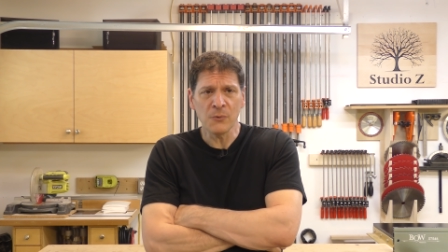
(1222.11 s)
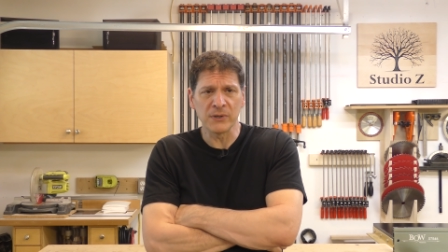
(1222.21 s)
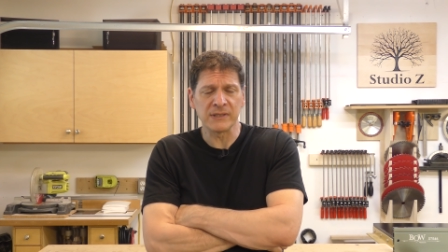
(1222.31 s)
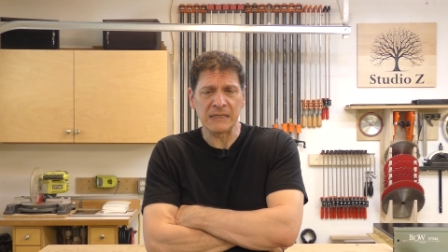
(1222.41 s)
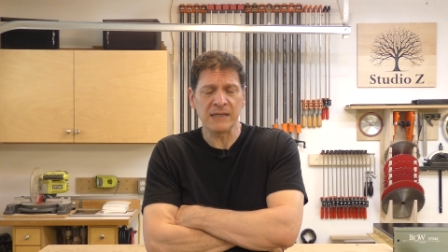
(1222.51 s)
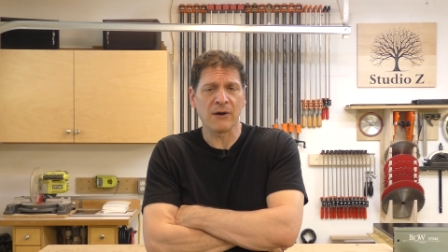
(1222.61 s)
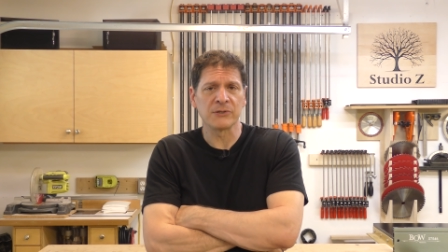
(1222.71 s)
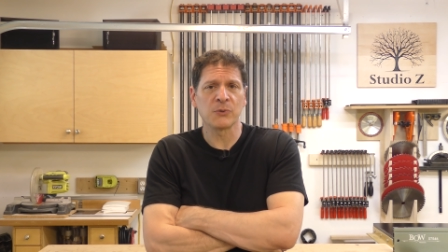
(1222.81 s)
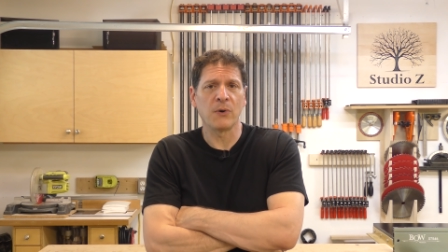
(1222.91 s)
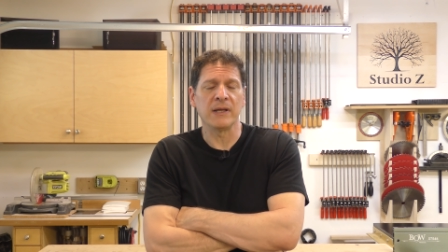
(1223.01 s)
with the
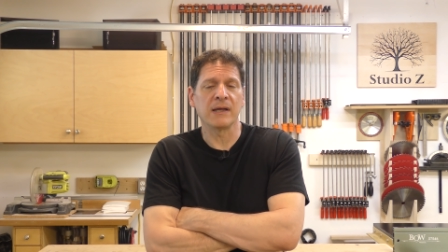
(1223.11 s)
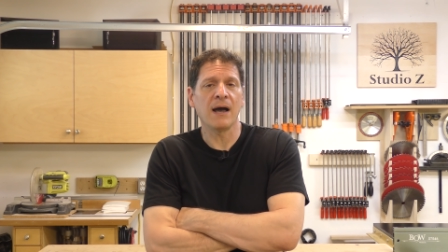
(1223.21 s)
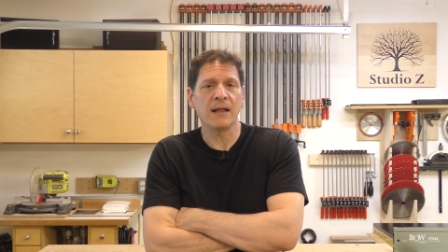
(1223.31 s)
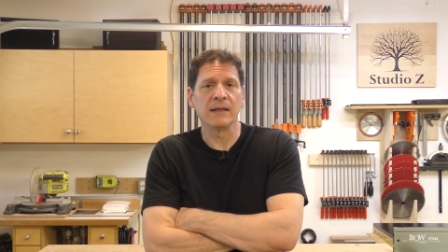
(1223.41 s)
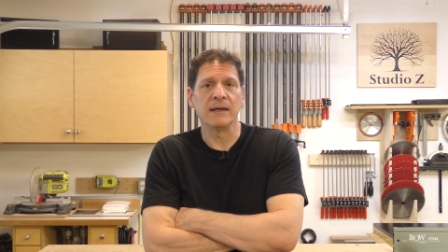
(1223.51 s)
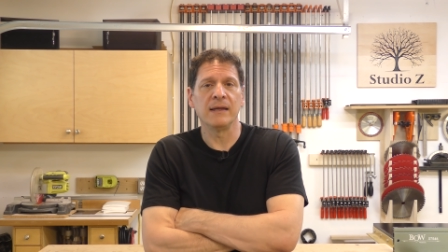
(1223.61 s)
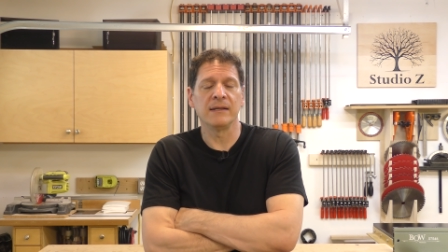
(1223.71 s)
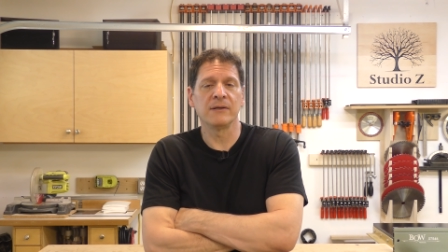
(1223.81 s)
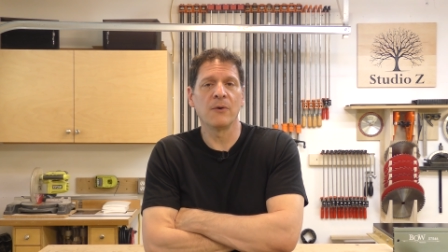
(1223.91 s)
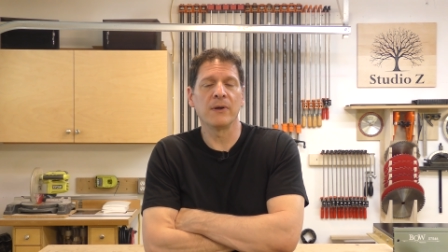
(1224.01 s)
ER20 collet
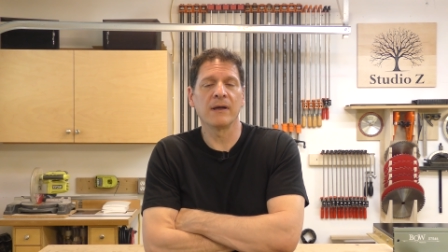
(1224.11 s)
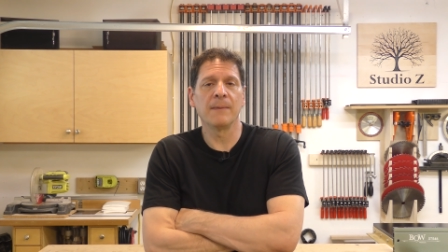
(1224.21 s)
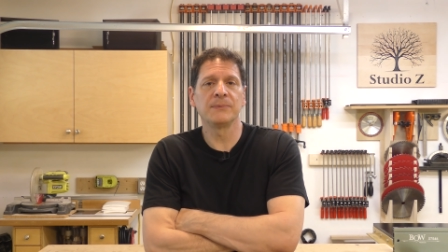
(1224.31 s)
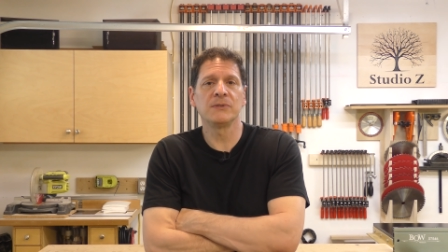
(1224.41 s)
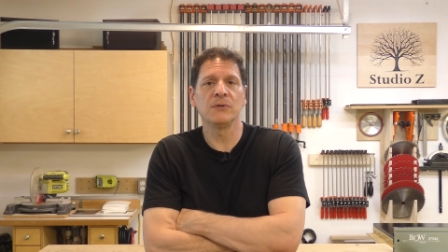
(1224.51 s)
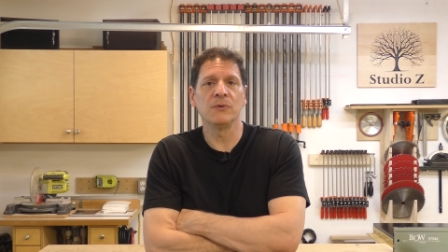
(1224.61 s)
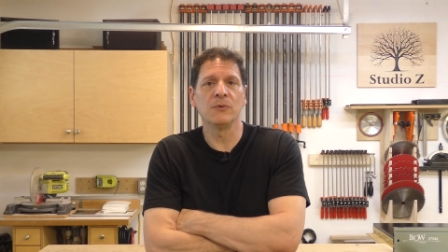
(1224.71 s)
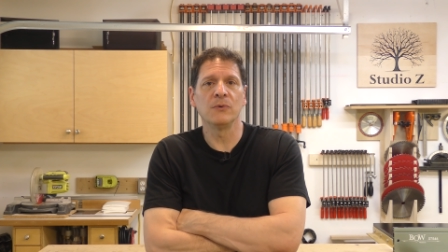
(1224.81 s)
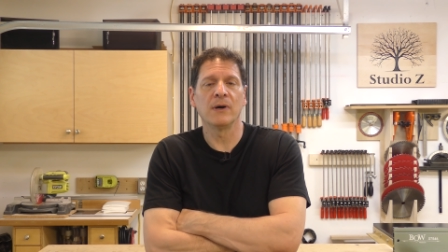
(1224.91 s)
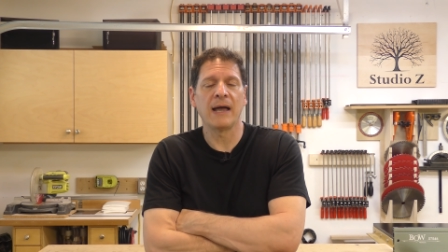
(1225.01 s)
and going up
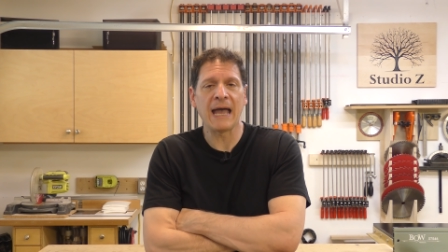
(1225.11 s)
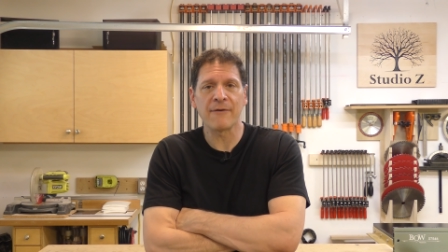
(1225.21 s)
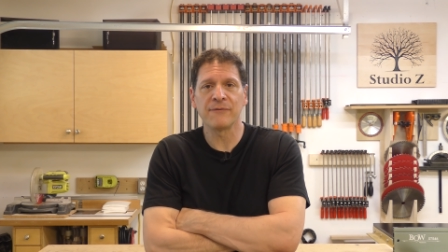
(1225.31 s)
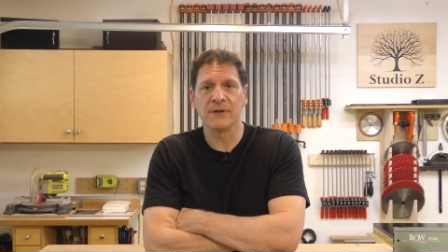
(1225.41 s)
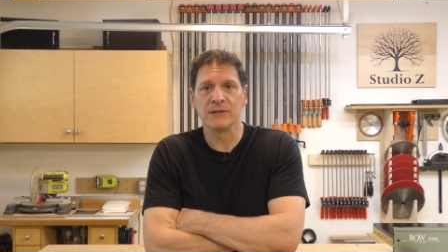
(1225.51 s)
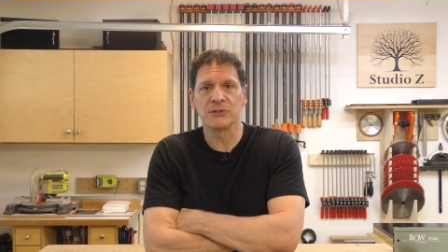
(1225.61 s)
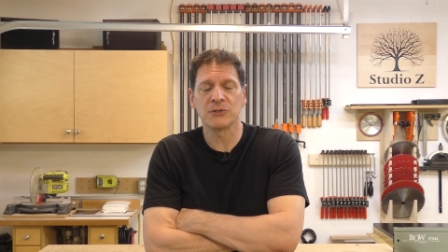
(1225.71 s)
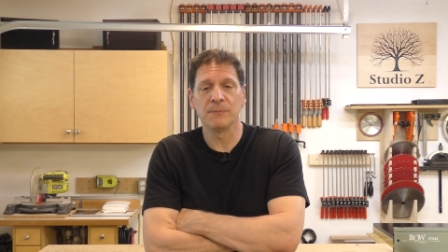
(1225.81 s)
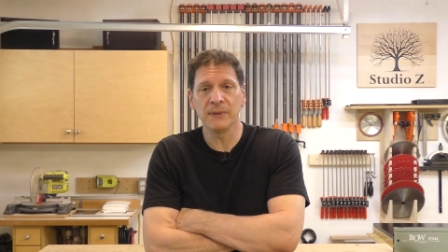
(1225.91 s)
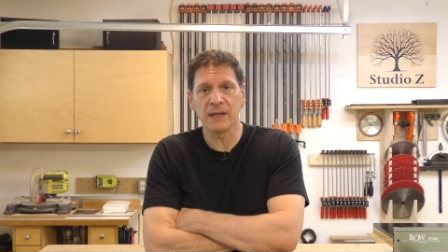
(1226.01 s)
to a half
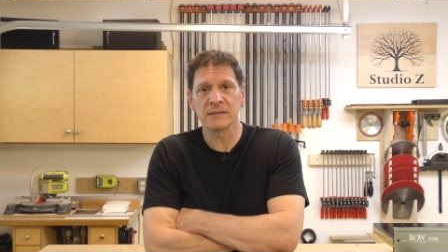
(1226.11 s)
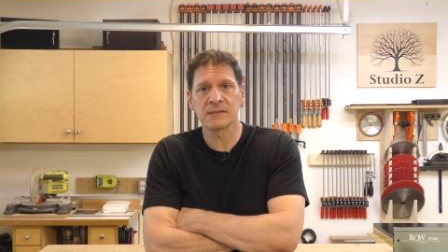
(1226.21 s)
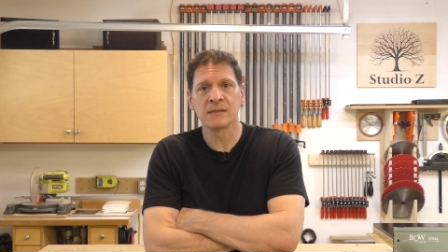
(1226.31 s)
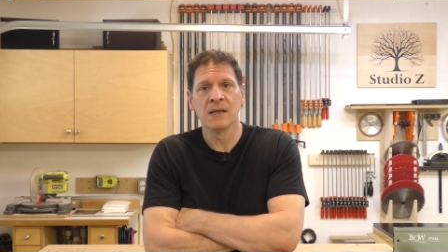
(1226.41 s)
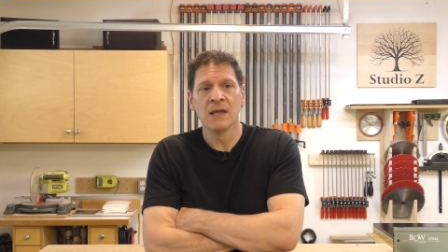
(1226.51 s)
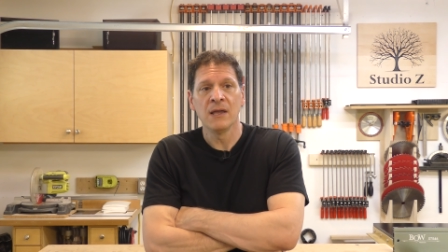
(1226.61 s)
inch bits,